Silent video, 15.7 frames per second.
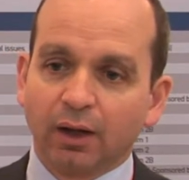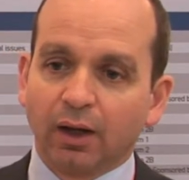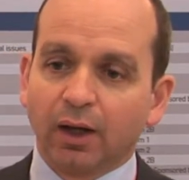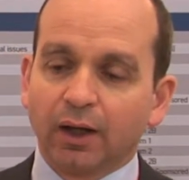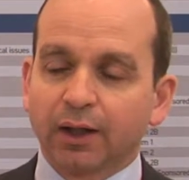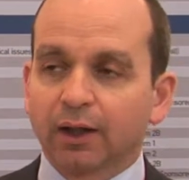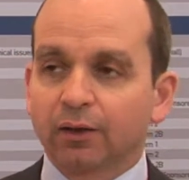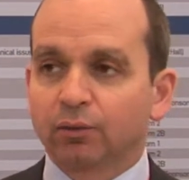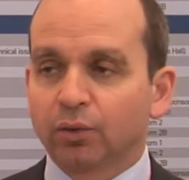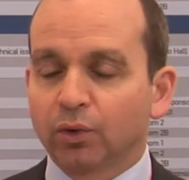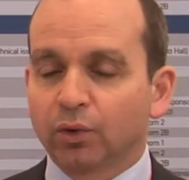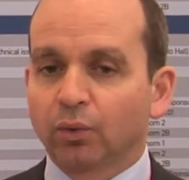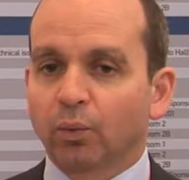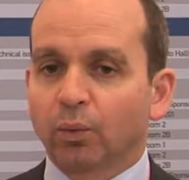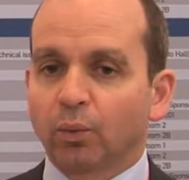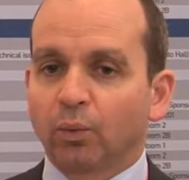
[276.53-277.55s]
And again,
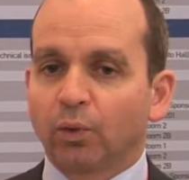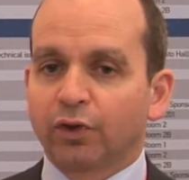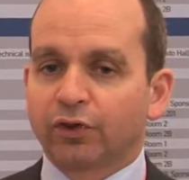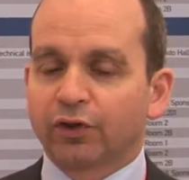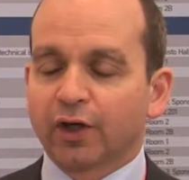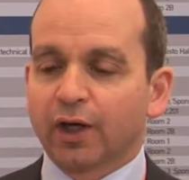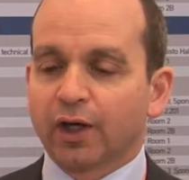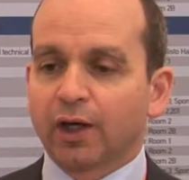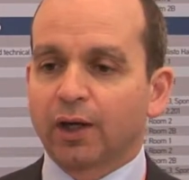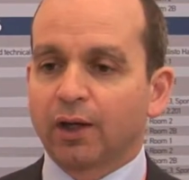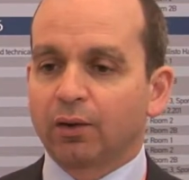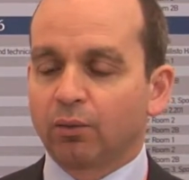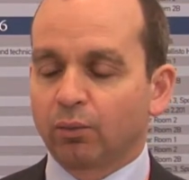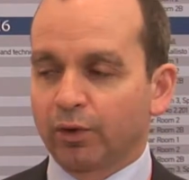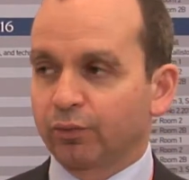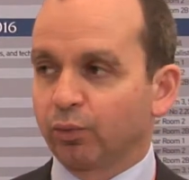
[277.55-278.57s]
with
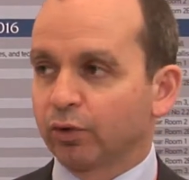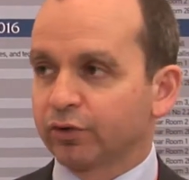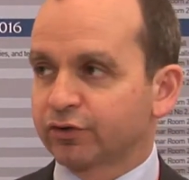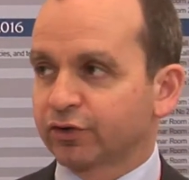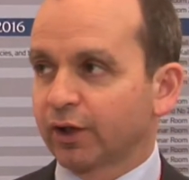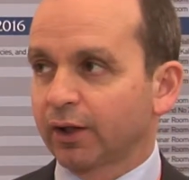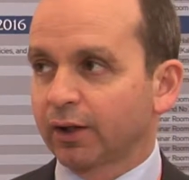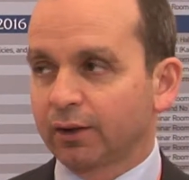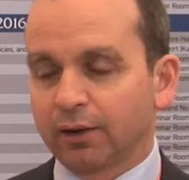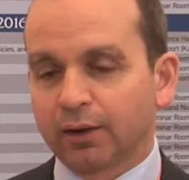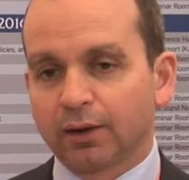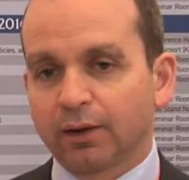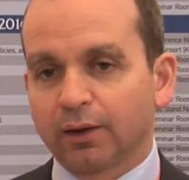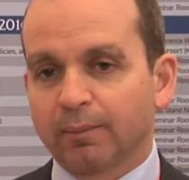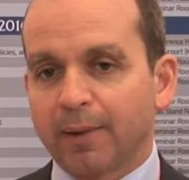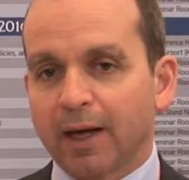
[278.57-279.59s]
Wartsila,
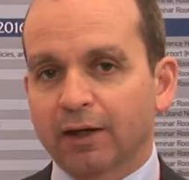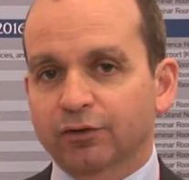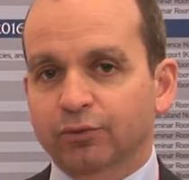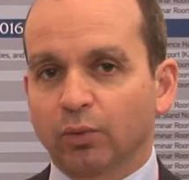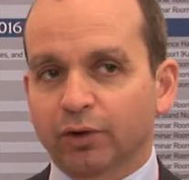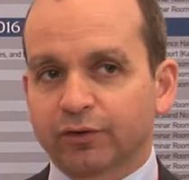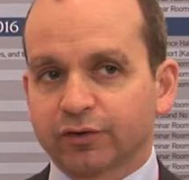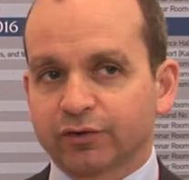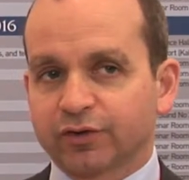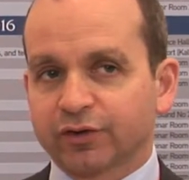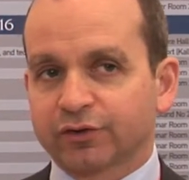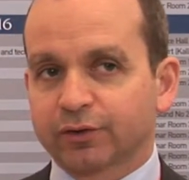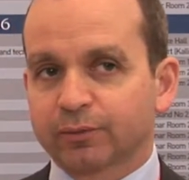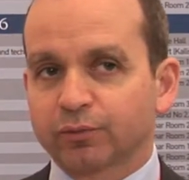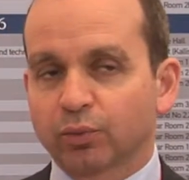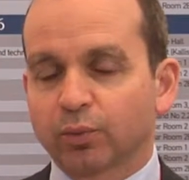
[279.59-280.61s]
the ballast water
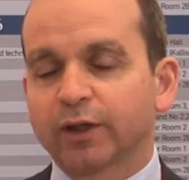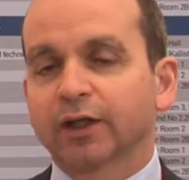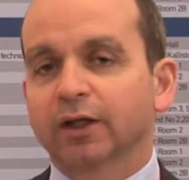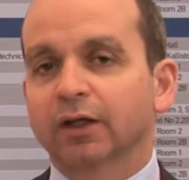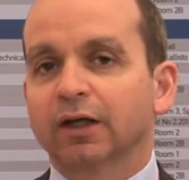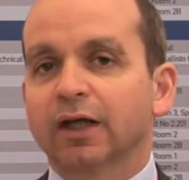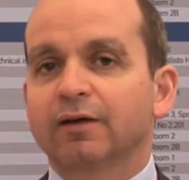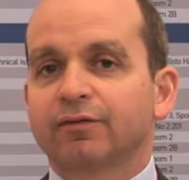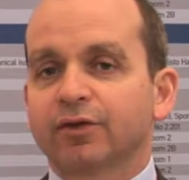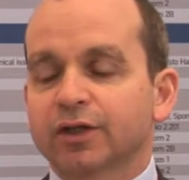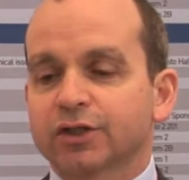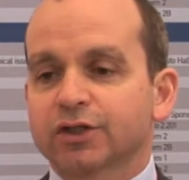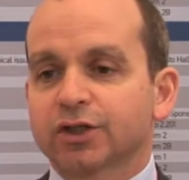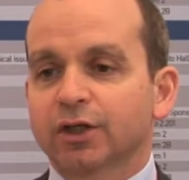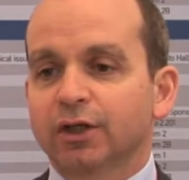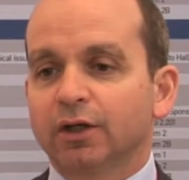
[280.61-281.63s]
systems, we can
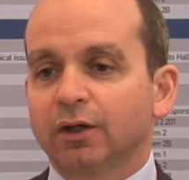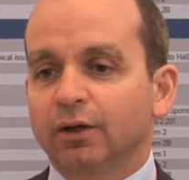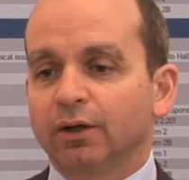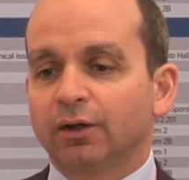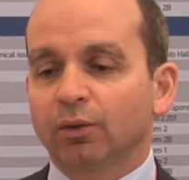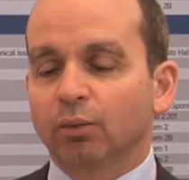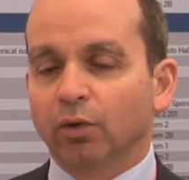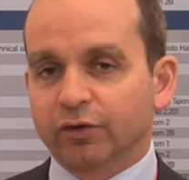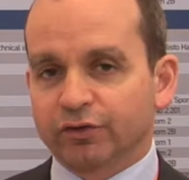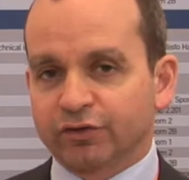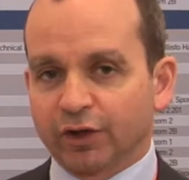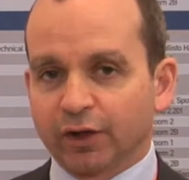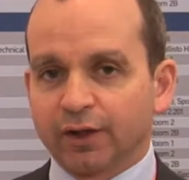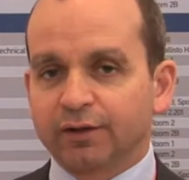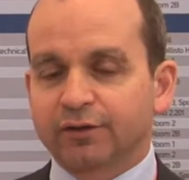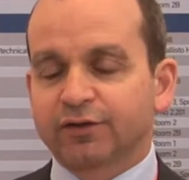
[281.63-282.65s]
leverage the
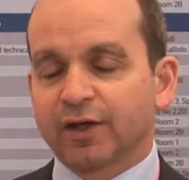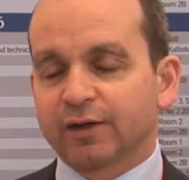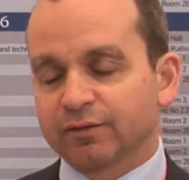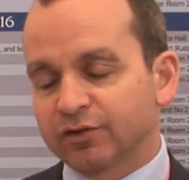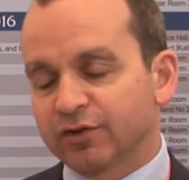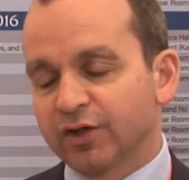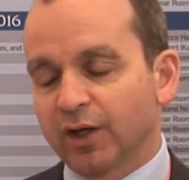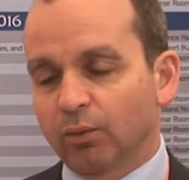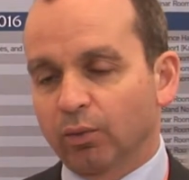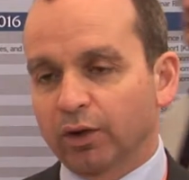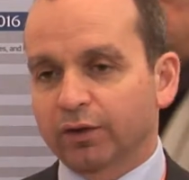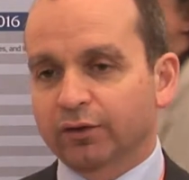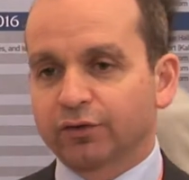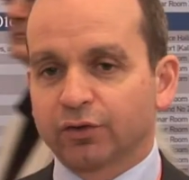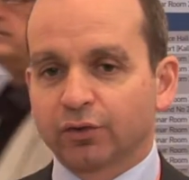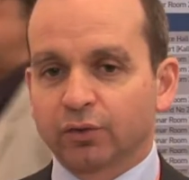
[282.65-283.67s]
Wartsila service
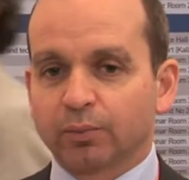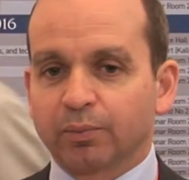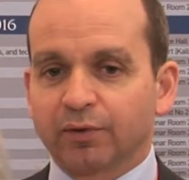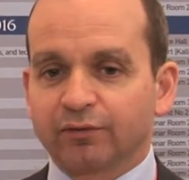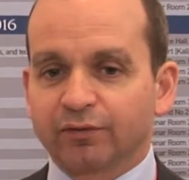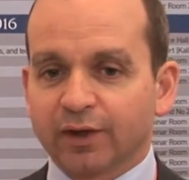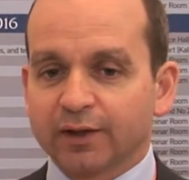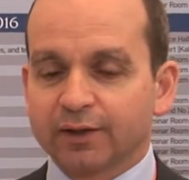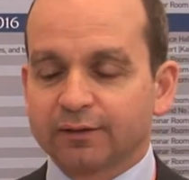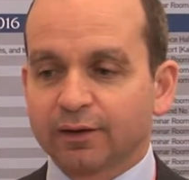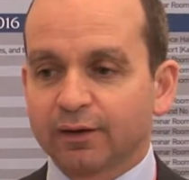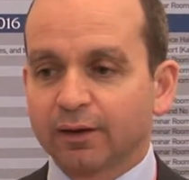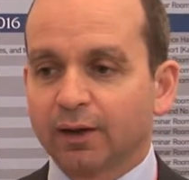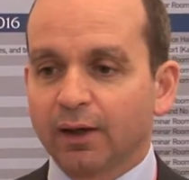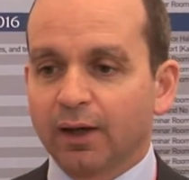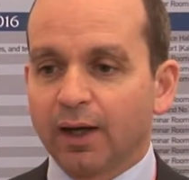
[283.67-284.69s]
network to provide
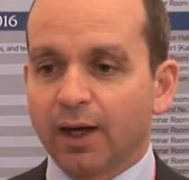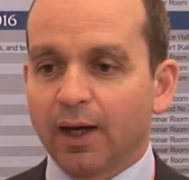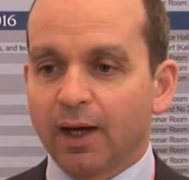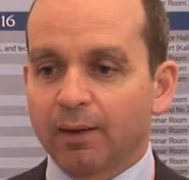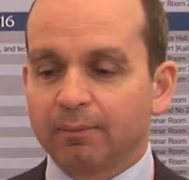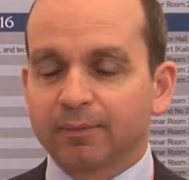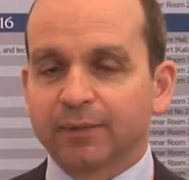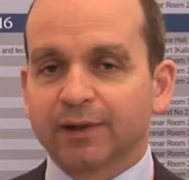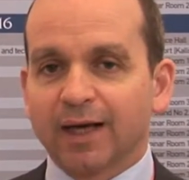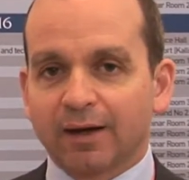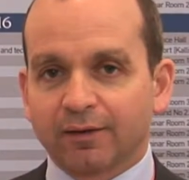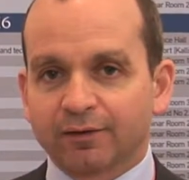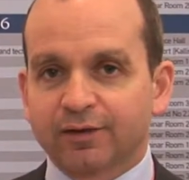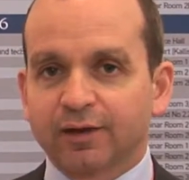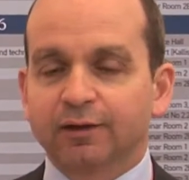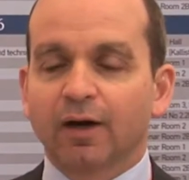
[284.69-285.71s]

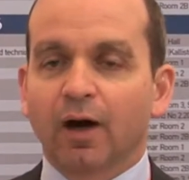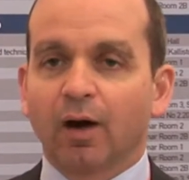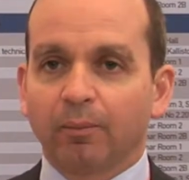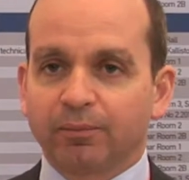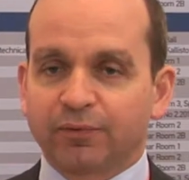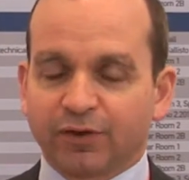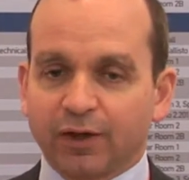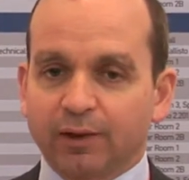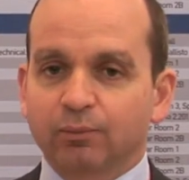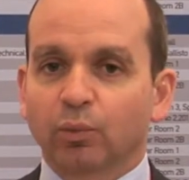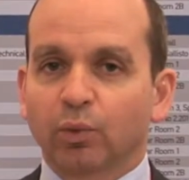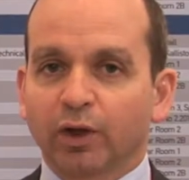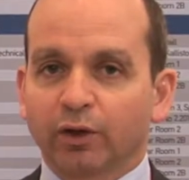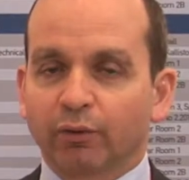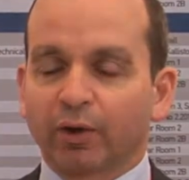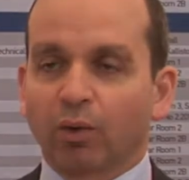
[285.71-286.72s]
guaranteed uptime
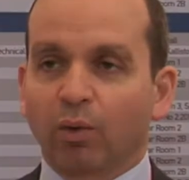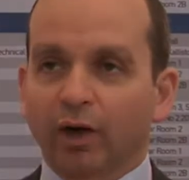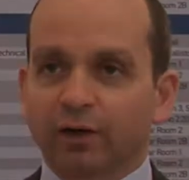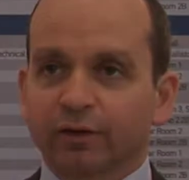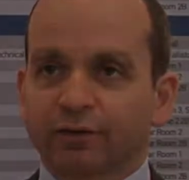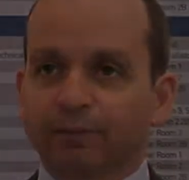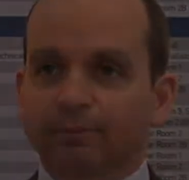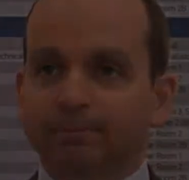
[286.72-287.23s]
where required.